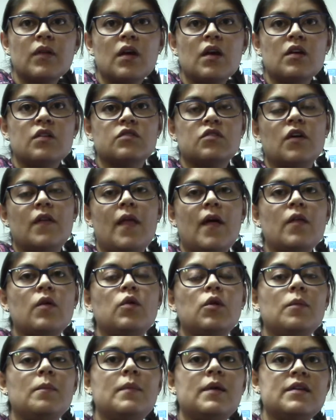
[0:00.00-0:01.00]
So that
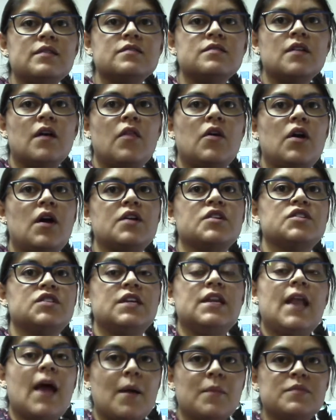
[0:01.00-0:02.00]
could mean that there are
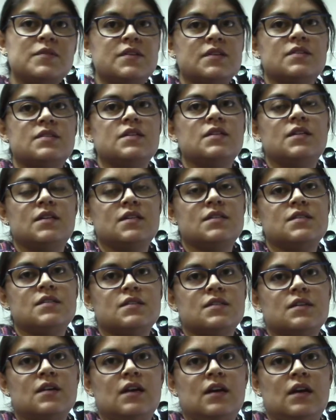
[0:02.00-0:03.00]
synapses in
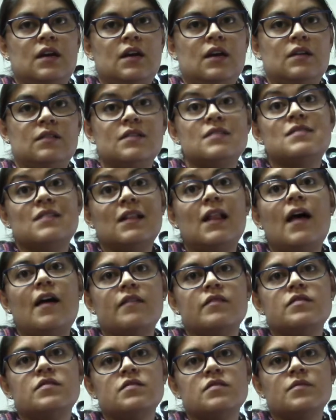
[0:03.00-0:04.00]
these
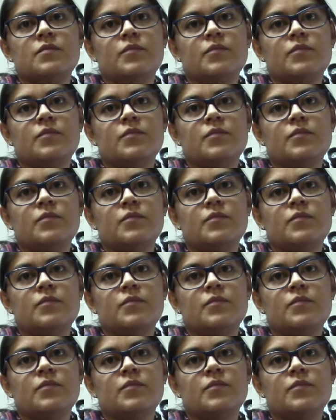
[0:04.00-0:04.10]
glands.